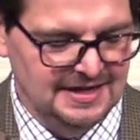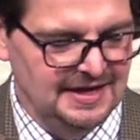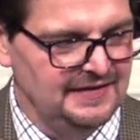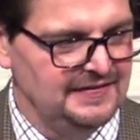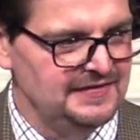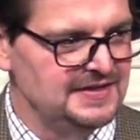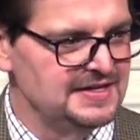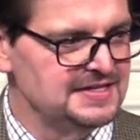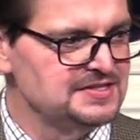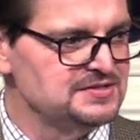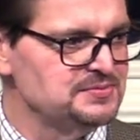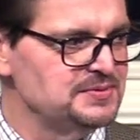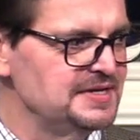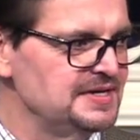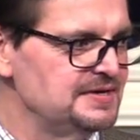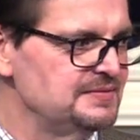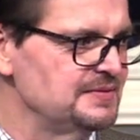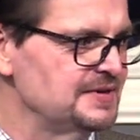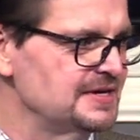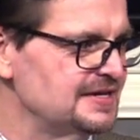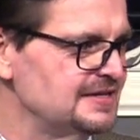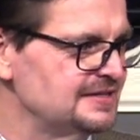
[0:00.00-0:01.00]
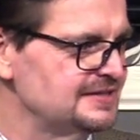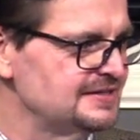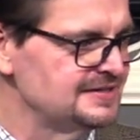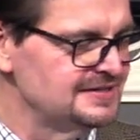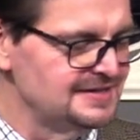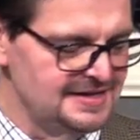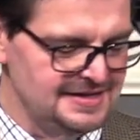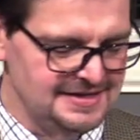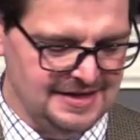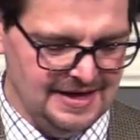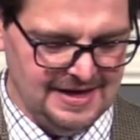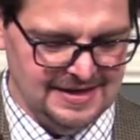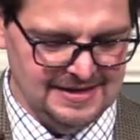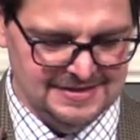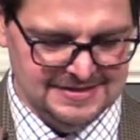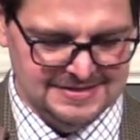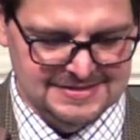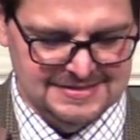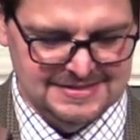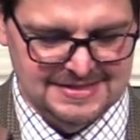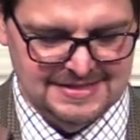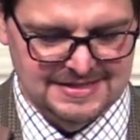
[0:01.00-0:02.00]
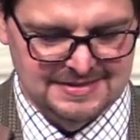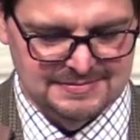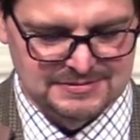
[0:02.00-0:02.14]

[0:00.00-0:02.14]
And this week we're going to see